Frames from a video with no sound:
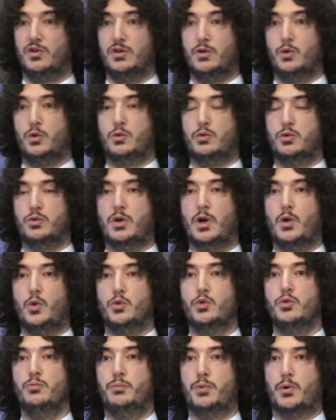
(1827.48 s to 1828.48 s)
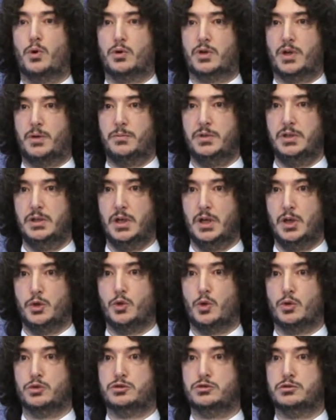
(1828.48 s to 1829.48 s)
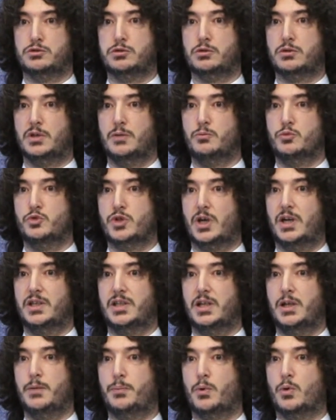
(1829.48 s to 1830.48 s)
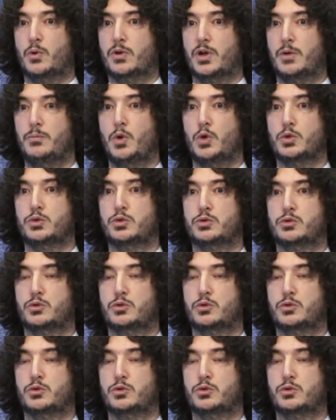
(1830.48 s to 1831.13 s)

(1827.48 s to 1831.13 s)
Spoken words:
A better solution could be the adoption of a compliance program,